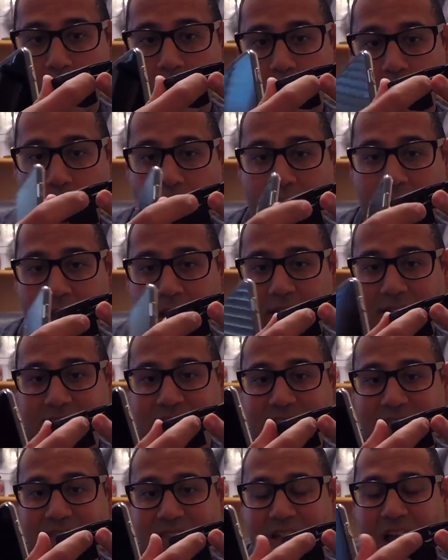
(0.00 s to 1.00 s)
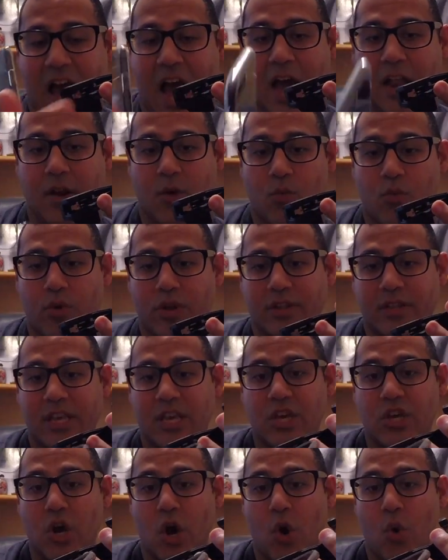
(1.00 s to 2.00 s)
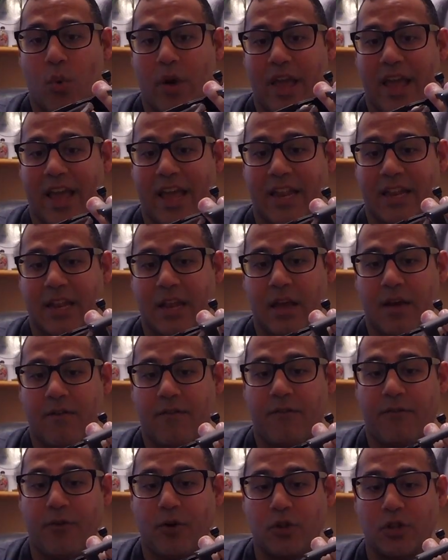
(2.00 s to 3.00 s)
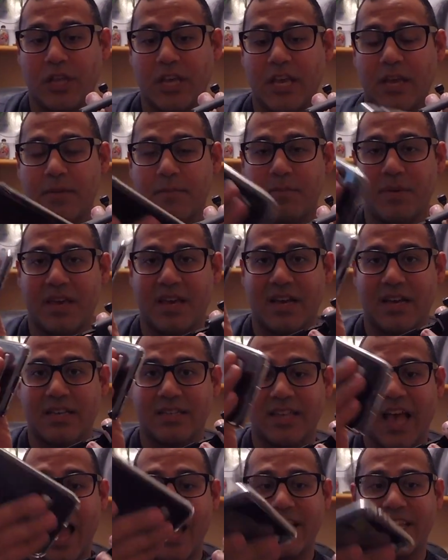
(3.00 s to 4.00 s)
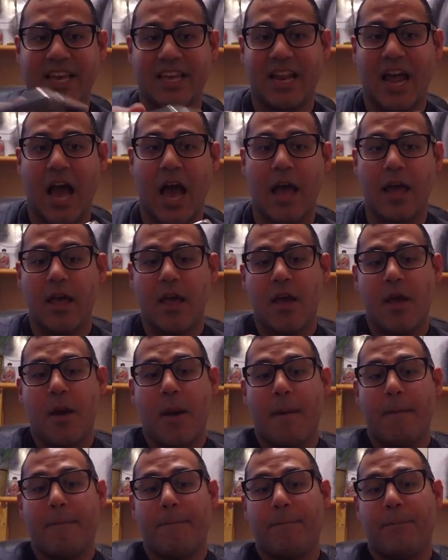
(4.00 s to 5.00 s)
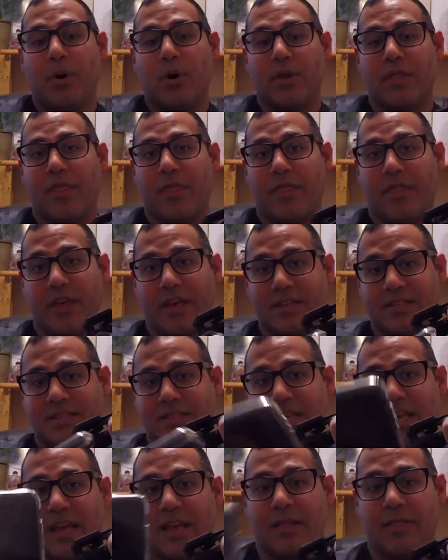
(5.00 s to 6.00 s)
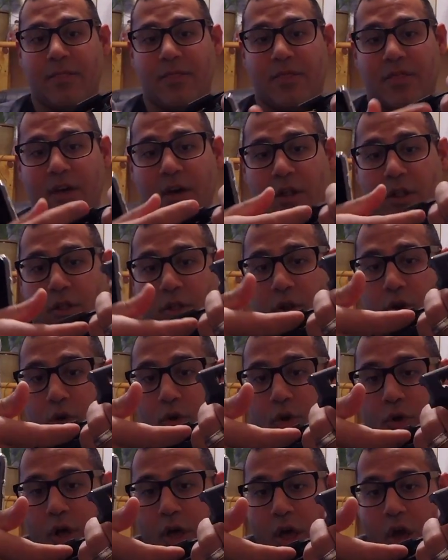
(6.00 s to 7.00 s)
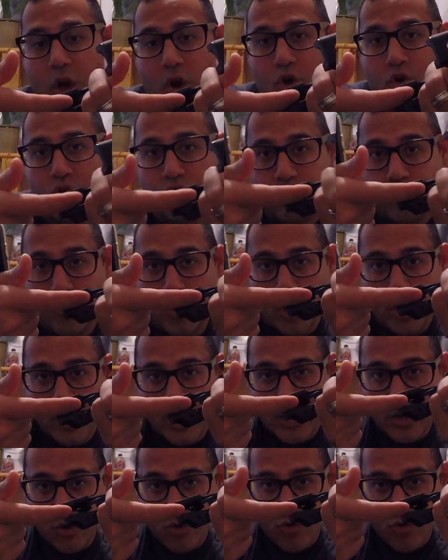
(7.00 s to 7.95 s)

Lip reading: right, does not really go in fully because I cannot put this in the little nook and